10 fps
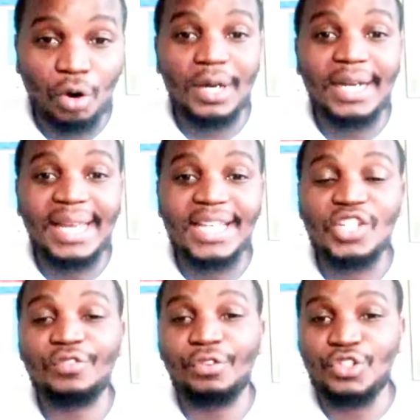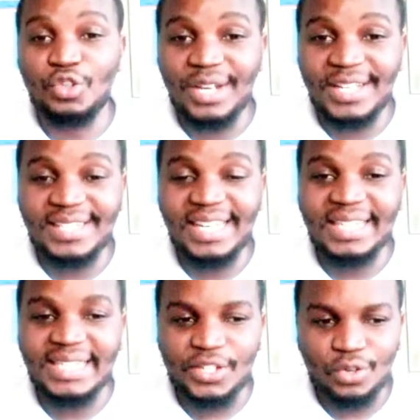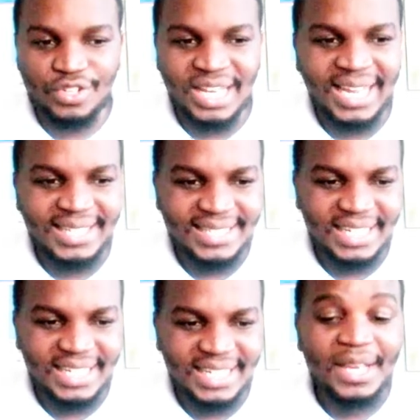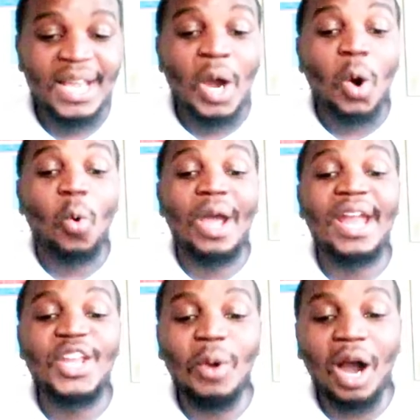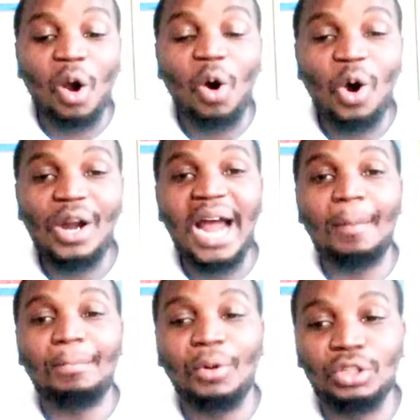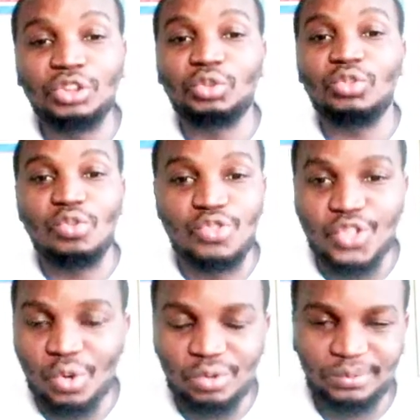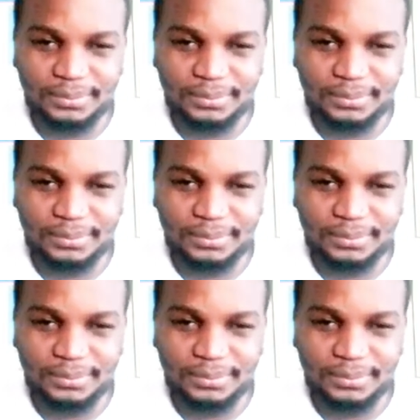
less fortunate in the society when you are called upon to do so.